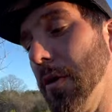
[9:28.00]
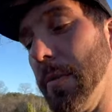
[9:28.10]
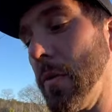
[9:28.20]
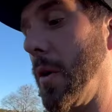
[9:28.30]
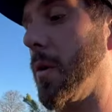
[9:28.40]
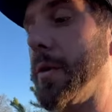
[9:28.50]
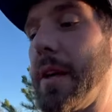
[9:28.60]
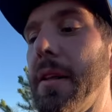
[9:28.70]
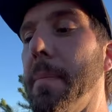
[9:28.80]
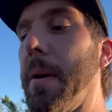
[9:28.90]
get me wrong,
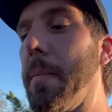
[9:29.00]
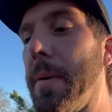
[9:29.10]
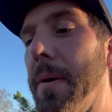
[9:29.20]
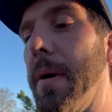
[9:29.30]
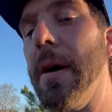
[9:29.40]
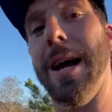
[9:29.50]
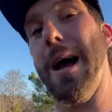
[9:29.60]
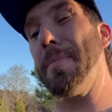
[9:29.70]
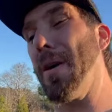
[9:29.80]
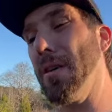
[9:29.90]
without that bumper,
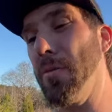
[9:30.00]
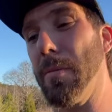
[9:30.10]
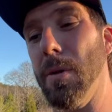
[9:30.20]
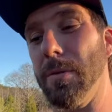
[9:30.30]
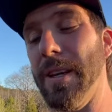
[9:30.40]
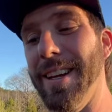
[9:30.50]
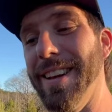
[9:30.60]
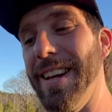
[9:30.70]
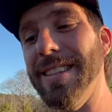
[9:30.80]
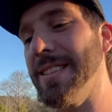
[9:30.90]
I probably would have broke the
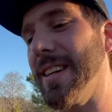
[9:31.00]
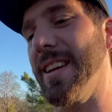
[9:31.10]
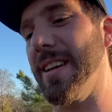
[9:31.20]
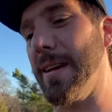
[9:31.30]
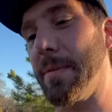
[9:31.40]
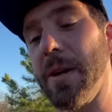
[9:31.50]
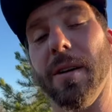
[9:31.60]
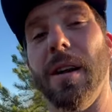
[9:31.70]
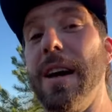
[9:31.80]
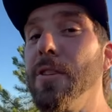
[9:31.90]
headlights, and I'm not
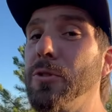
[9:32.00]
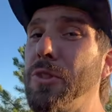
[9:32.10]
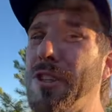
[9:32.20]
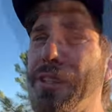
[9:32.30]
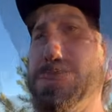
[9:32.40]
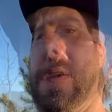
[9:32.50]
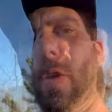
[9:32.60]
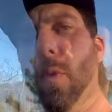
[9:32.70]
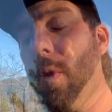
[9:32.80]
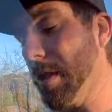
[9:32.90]
gonna lie, those look
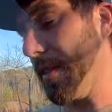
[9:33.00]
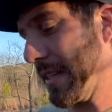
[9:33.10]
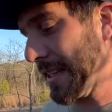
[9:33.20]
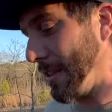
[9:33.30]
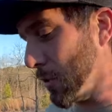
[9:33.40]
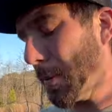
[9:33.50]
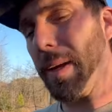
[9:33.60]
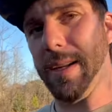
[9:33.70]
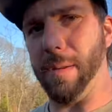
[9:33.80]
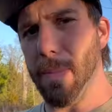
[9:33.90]
expensive. One of the things I do
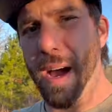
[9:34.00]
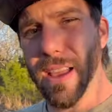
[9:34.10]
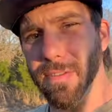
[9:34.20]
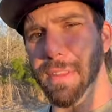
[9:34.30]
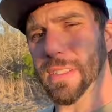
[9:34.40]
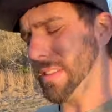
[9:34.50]
plan to buy for this